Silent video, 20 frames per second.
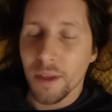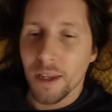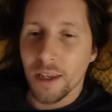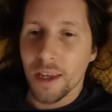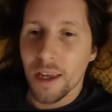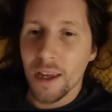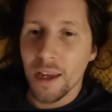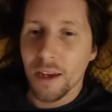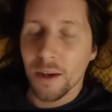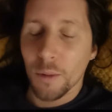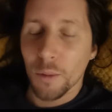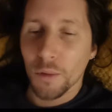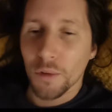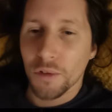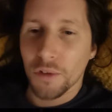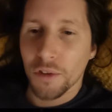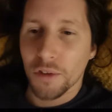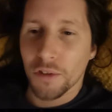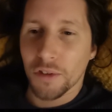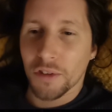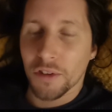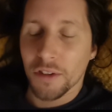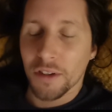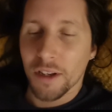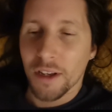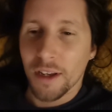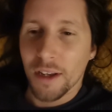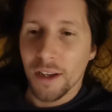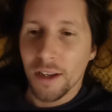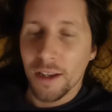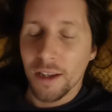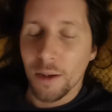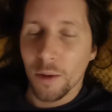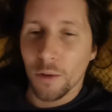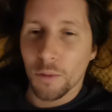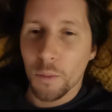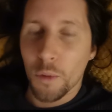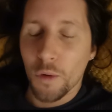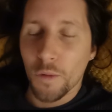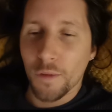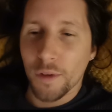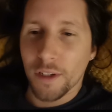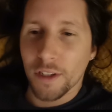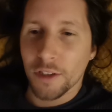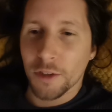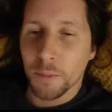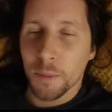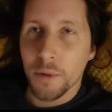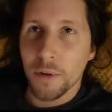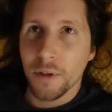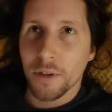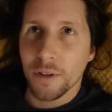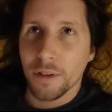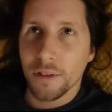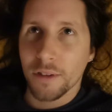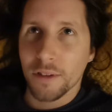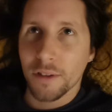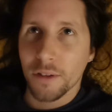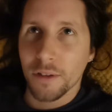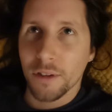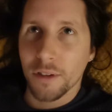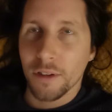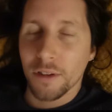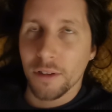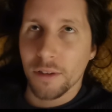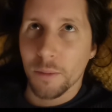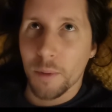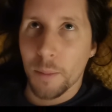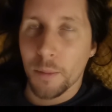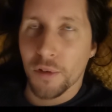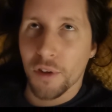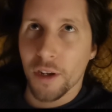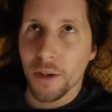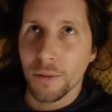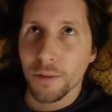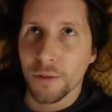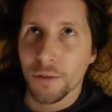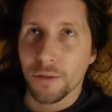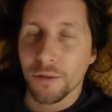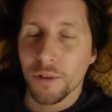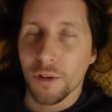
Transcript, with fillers: yeah it was just it was more of an experience on on the website it was